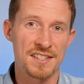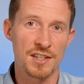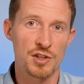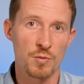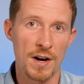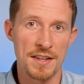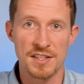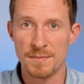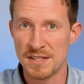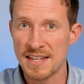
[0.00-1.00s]
such a way
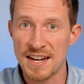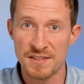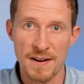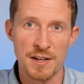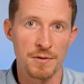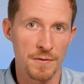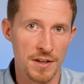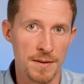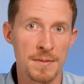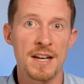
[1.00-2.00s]
that's going to be satisfactory for
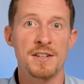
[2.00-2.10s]
them